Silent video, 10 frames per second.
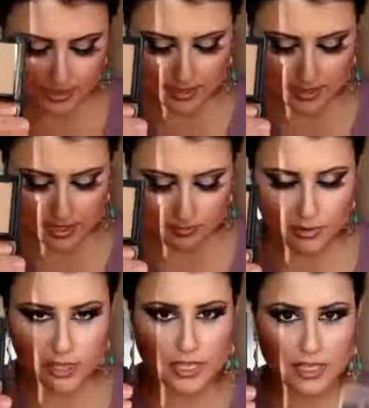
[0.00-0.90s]
does
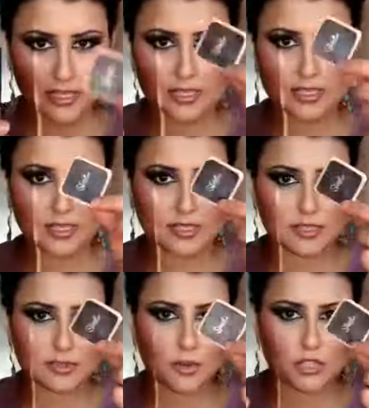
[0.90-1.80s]
come with a
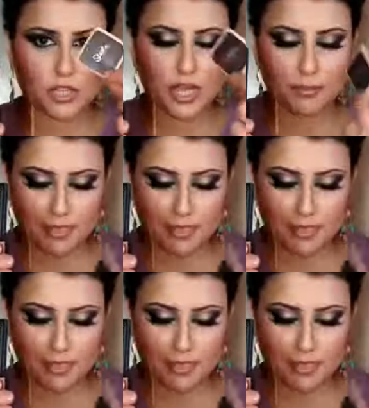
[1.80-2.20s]
sponge